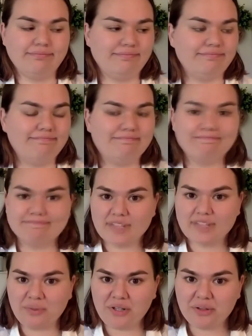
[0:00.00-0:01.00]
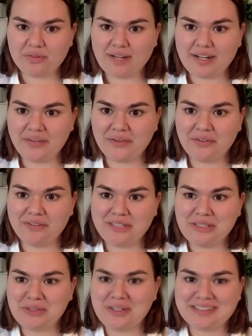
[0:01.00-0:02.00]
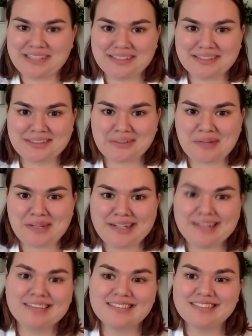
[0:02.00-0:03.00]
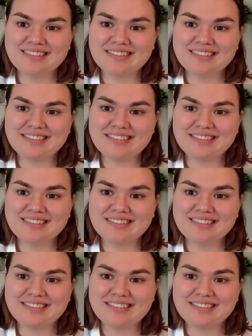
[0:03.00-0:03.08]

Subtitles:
And when you're ready, you can rejoin us on screen.